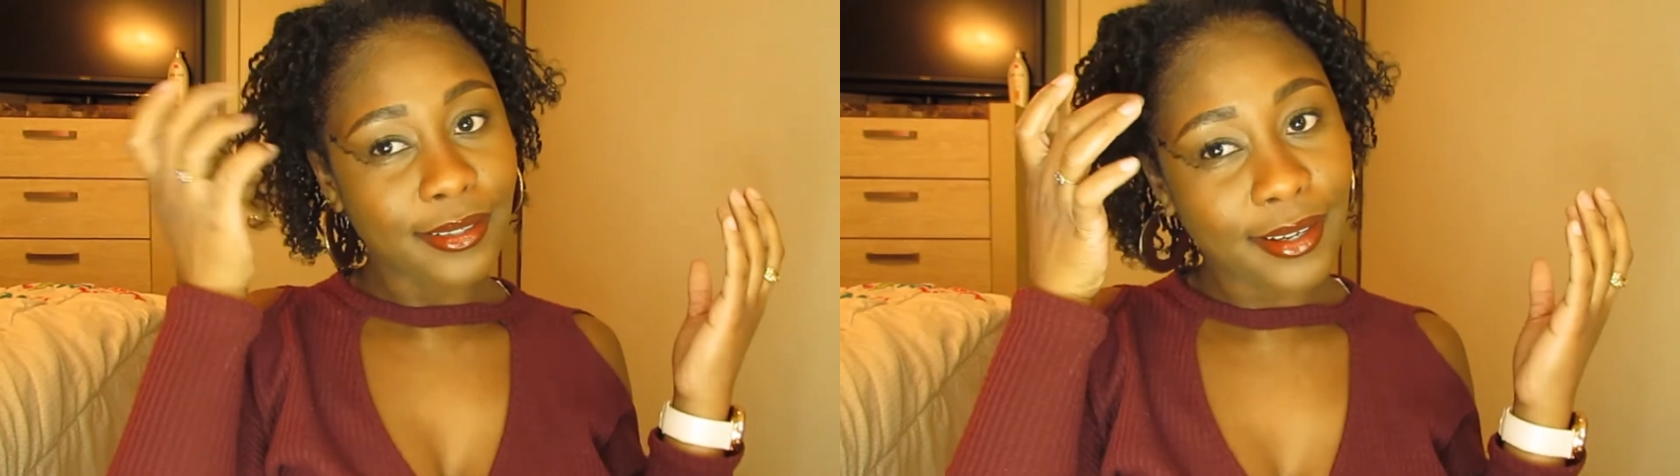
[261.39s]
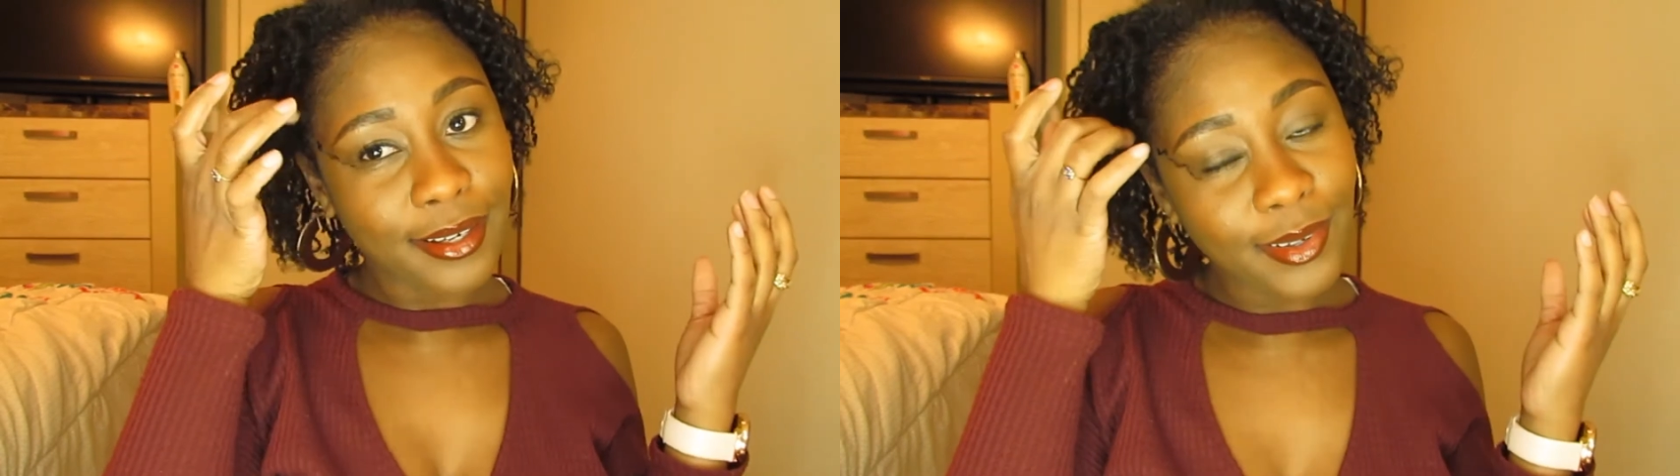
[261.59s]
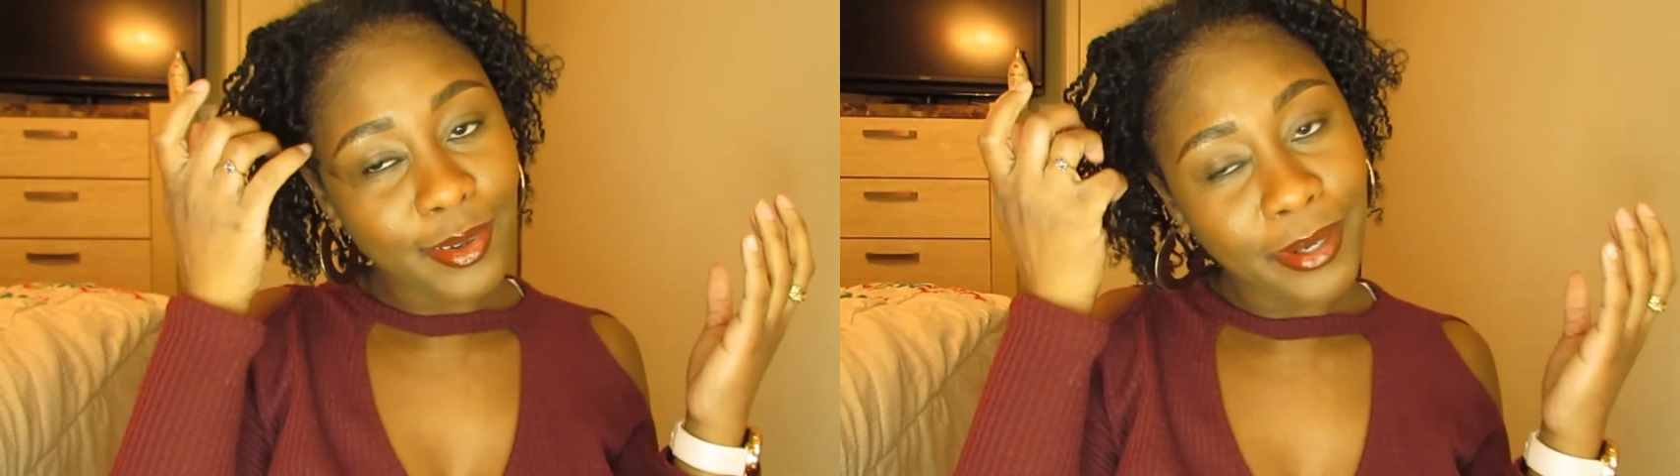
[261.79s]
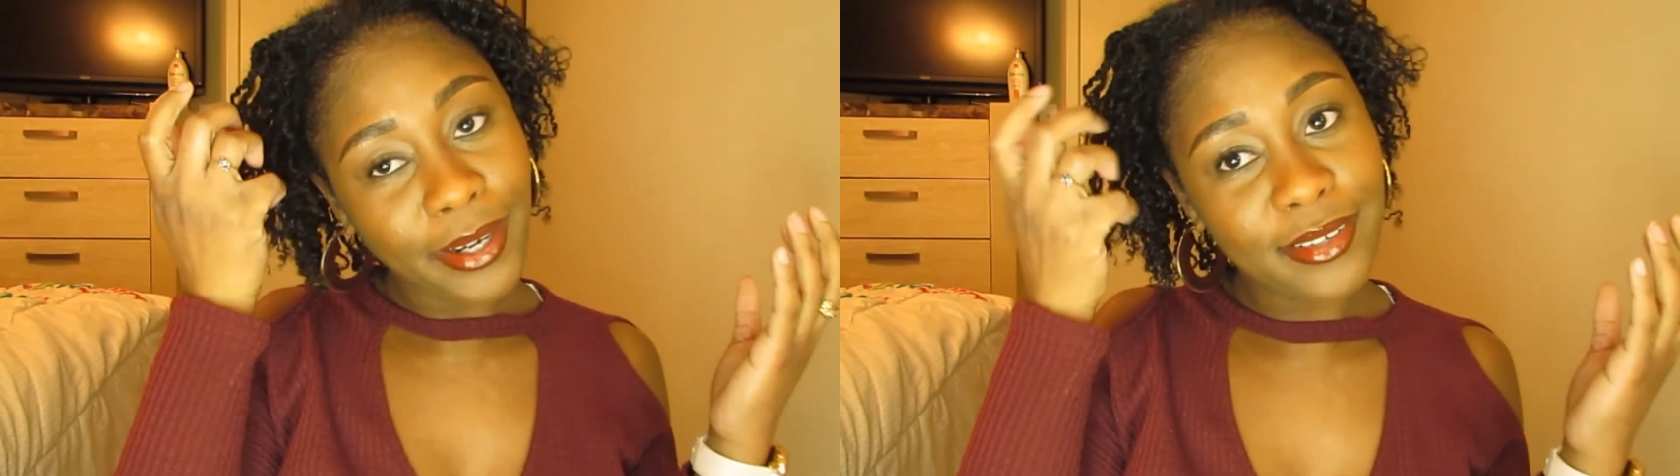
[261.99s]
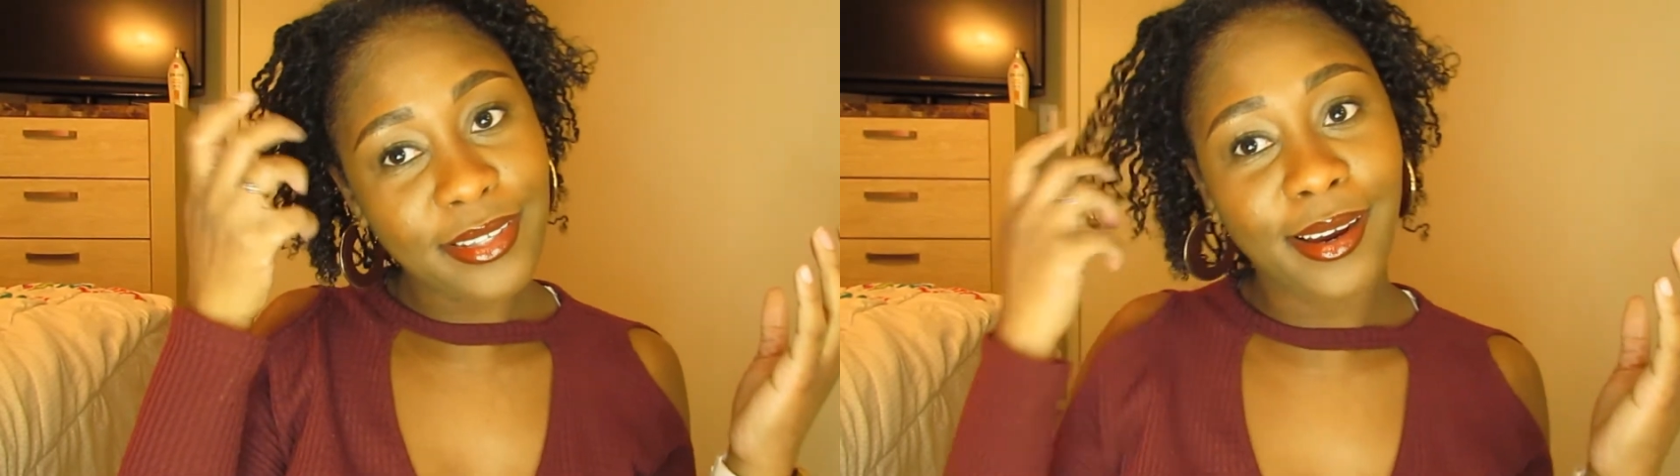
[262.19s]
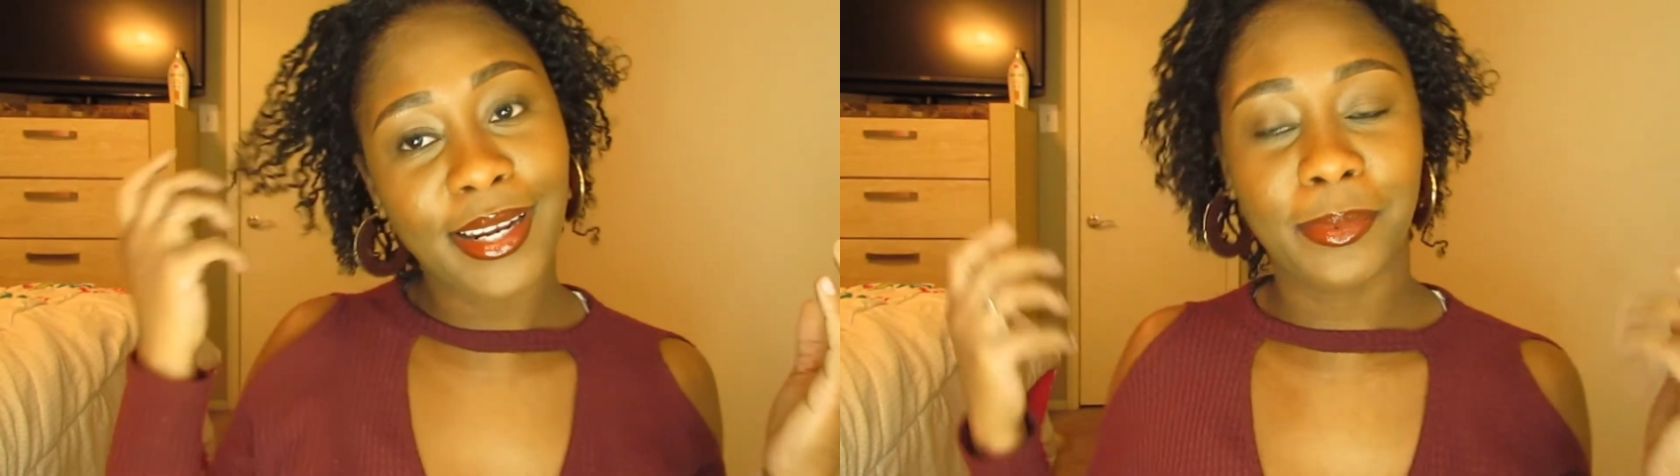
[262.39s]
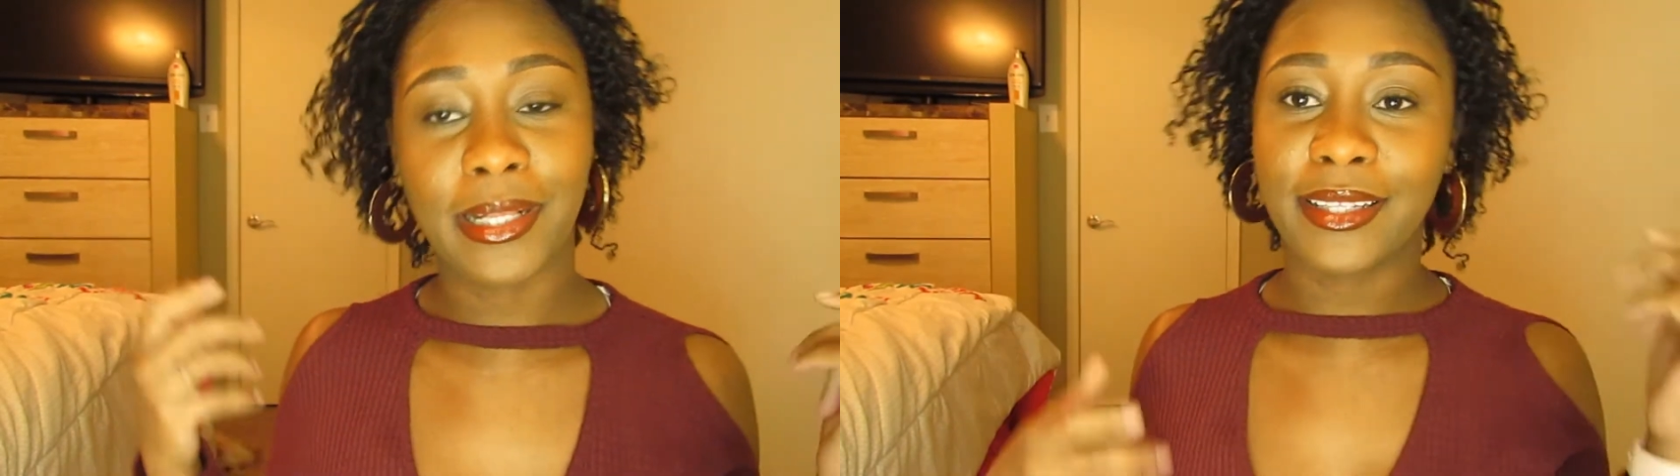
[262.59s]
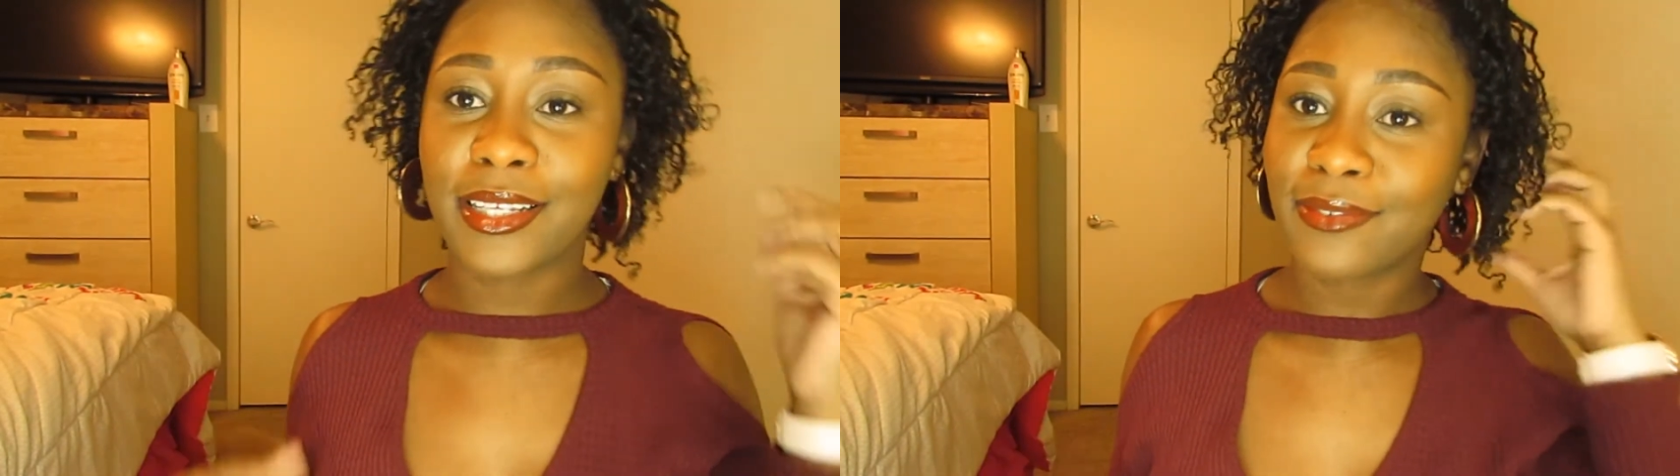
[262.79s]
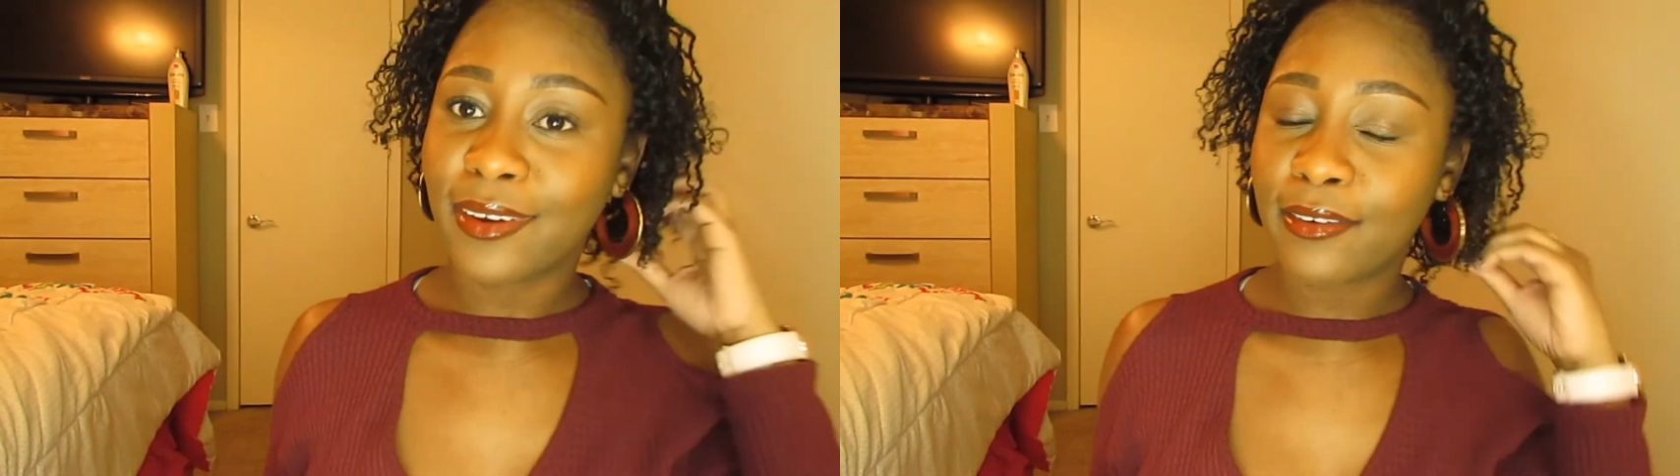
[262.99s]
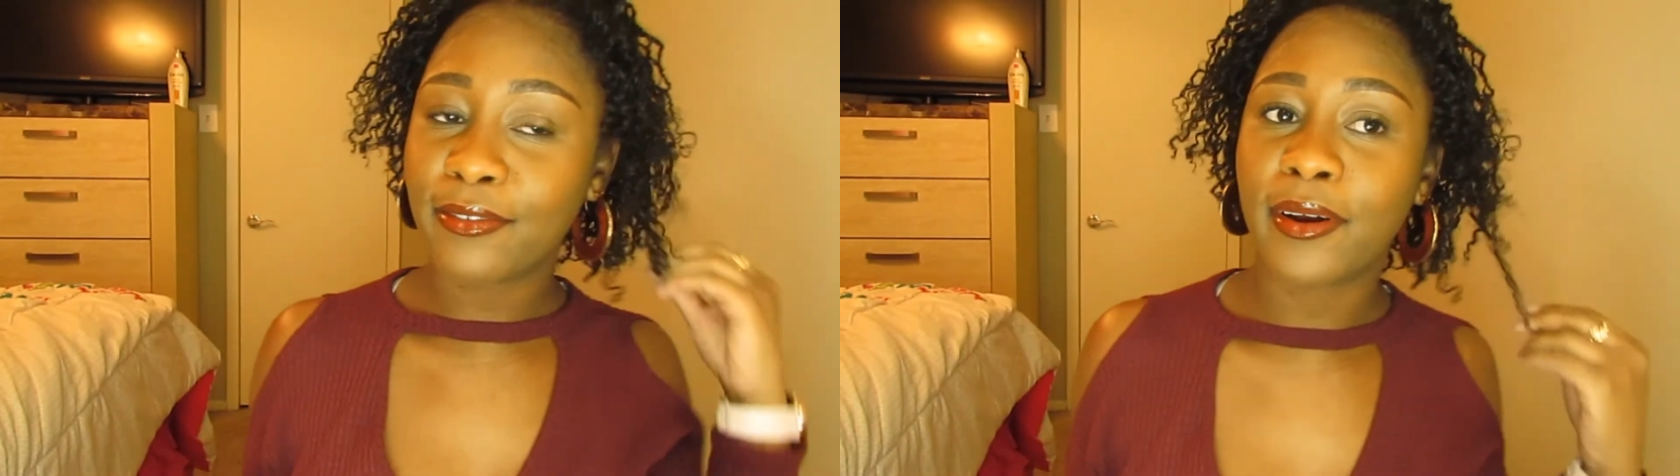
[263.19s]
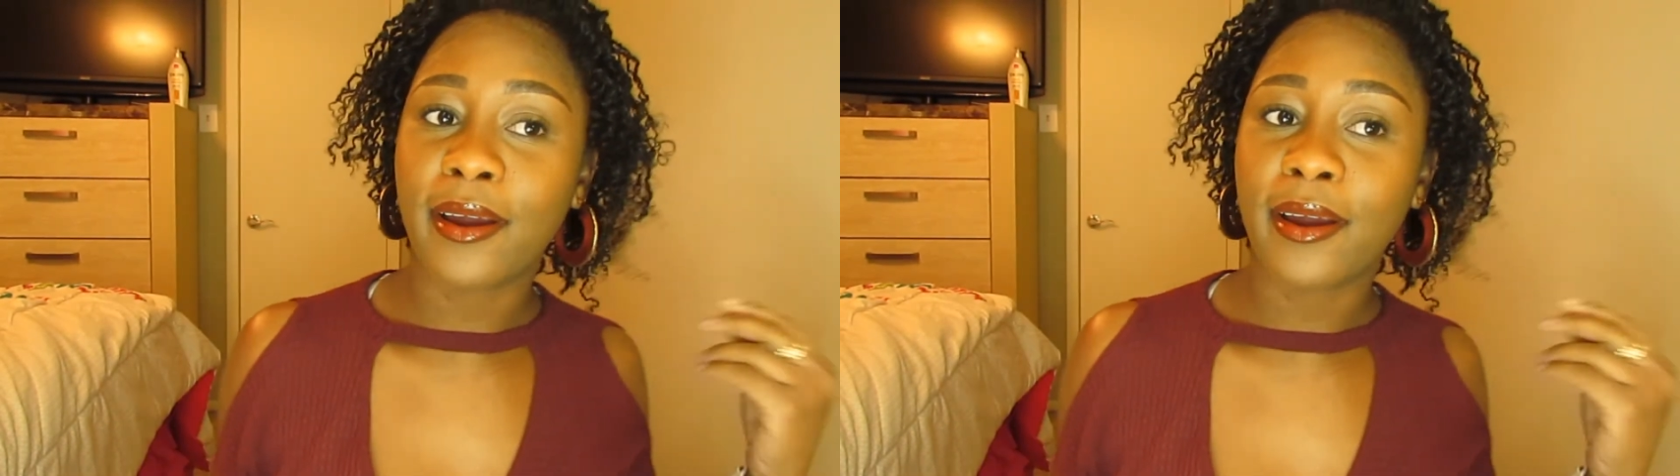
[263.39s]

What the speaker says: I know my hair is not gonna be like this forever.